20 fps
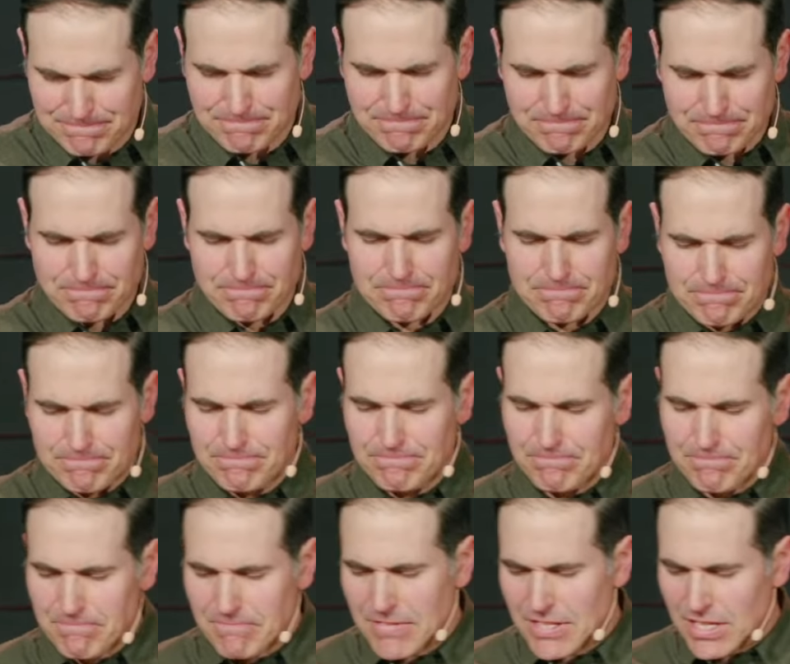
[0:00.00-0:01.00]

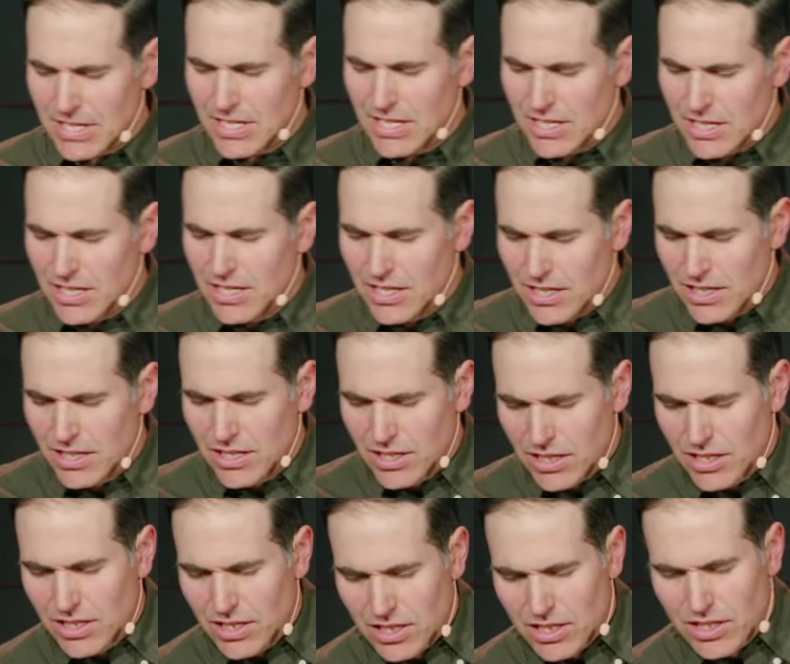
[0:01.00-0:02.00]

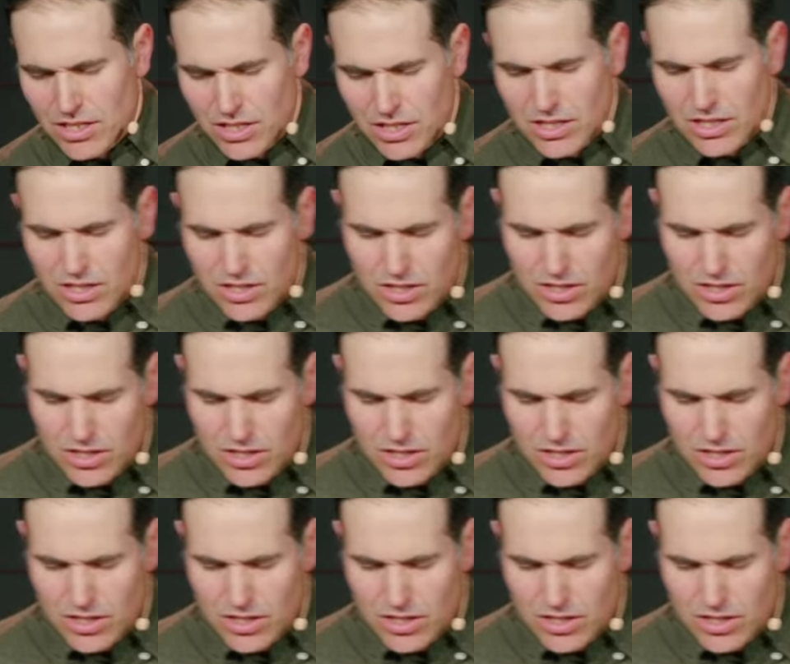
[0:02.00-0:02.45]
Nothing is said.